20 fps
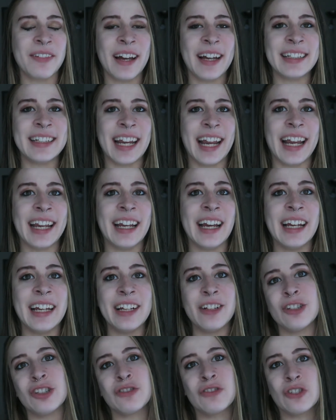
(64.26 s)
to find an
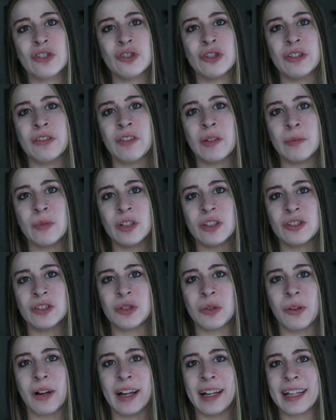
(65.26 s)
English version of the book
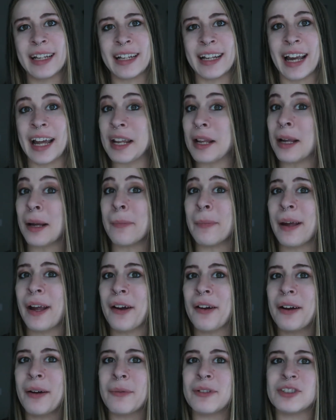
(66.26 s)
so I can kind of
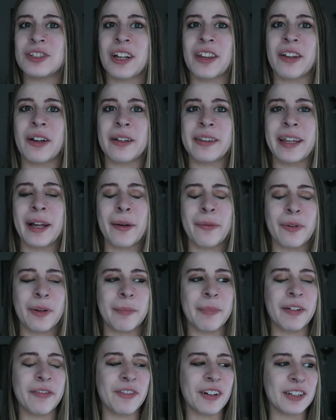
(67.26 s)
compare it, which I thought that
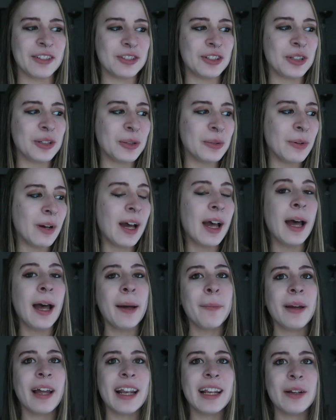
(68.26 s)
would be fun too.
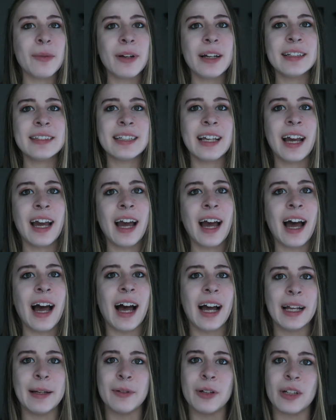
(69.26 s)
But anyways,
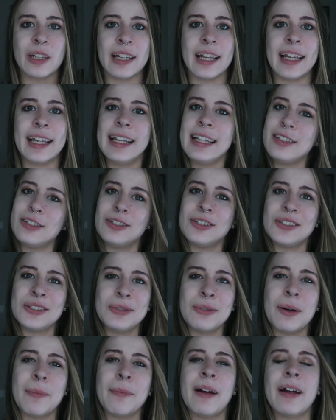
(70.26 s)
I'm going to get
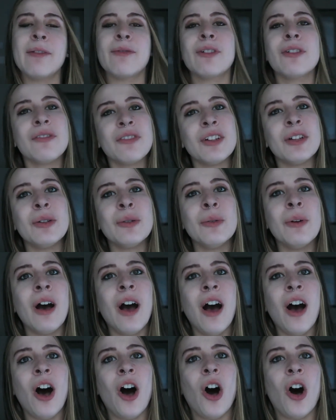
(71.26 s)
into my review
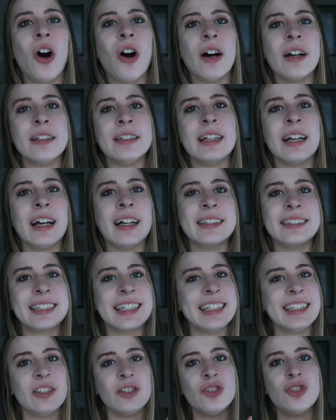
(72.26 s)
on
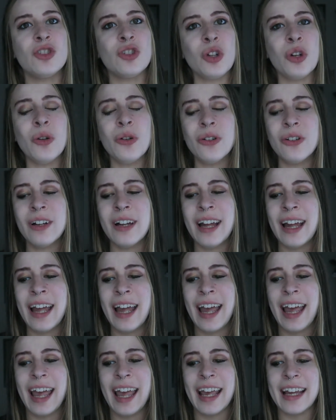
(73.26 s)
Skitten Snø.
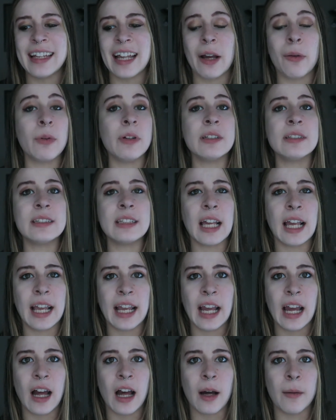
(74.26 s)
And I will
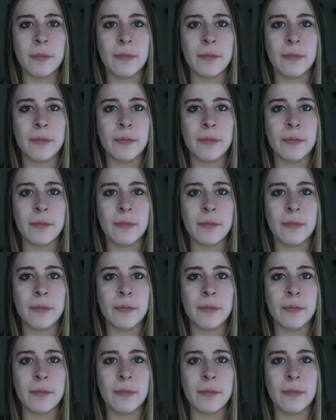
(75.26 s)
say,